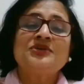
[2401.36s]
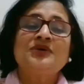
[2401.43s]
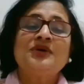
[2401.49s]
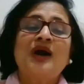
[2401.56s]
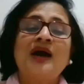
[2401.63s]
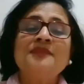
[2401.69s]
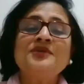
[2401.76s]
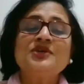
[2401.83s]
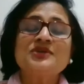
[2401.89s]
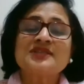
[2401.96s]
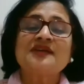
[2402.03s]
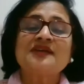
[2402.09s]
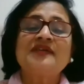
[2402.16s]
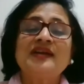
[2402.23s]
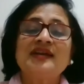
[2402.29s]
You know, I'm your
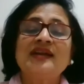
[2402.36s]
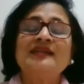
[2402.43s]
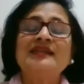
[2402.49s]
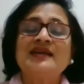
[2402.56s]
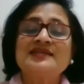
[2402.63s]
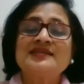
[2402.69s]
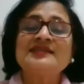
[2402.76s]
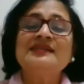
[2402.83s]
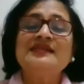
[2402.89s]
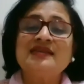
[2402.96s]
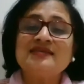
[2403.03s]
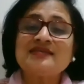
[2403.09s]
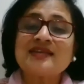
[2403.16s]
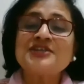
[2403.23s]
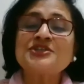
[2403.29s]
servant and that's the
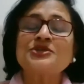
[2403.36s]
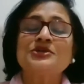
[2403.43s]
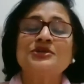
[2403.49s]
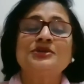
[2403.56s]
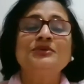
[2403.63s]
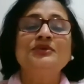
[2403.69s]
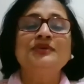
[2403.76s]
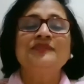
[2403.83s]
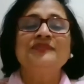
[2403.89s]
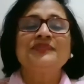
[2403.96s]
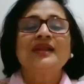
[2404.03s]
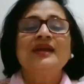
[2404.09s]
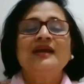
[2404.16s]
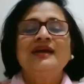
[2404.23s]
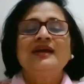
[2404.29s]
least I should do.
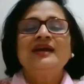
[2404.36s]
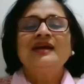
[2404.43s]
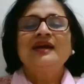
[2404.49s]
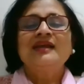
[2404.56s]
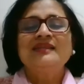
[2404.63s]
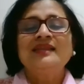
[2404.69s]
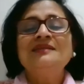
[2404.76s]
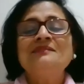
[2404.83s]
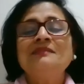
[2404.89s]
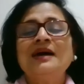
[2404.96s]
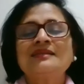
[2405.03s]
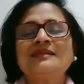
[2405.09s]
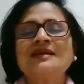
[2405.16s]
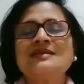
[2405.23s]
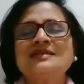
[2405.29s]
And then
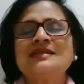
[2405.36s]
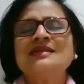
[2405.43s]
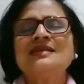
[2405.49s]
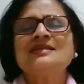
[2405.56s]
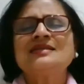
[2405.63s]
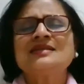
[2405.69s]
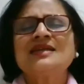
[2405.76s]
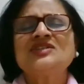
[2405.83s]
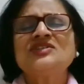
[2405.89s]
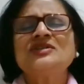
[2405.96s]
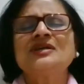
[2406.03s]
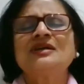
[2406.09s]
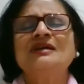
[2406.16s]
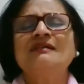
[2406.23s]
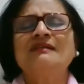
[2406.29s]
Mata says such
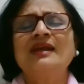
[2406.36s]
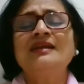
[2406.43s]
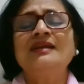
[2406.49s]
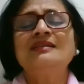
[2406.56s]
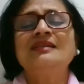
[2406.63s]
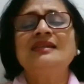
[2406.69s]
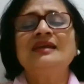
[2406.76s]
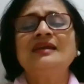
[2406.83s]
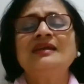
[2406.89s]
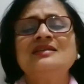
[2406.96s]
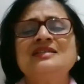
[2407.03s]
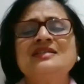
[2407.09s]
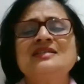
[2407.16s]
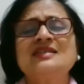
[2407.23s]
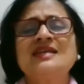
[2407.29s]
a great thing.
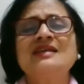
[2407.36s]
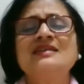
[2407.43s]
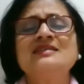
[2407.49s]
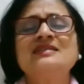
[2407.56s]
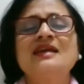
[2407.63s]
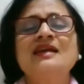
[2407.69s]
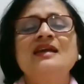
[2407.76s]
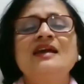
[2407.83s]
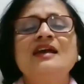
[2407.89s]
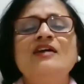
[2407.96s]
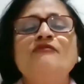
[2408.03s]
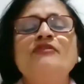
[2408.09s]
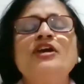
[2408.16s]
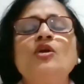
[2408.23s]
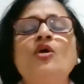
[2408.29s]
She says,
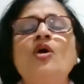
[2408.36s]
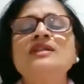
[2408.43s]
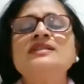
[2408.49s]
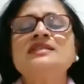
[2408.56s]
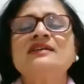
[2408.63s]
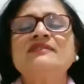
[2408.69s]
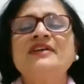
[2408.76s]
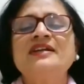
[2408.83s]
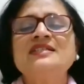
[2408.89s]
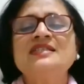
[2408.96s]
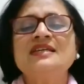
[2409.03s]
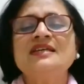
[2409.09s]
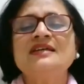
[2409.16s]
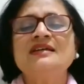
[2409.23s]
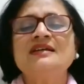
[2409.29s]
we are all servants
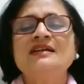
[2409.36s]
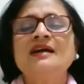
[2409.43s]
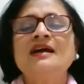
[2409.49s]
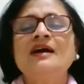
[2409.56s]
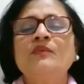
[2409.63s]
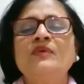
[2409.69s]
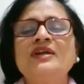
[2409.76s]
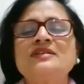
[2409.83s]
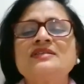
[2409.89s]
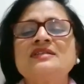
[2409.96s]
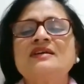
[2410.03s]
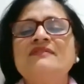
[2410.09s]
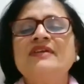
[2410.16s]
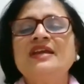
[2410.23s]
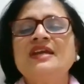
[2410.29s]
here. We are
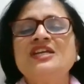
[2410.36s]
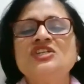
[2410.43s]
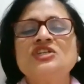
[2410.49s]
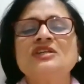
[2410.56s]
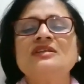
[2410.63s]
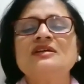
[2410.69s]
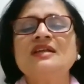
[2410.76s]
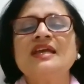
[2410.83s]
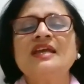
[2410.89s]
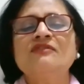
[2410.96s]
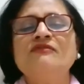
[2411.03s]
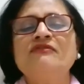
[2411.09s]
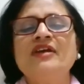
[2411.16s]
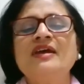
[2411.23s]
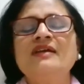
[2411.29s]
serving each other
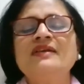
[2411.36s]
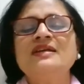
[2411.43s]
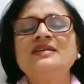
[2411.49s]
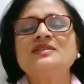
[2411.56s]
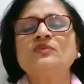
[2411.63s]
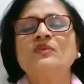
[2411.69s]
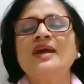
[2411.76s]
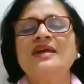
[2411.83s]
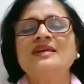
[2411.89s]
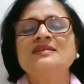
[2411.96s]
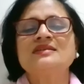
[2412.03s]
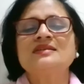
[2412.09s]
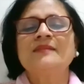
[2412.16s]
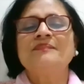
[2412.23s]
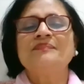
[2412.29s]
in various
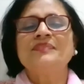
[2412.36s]
ways.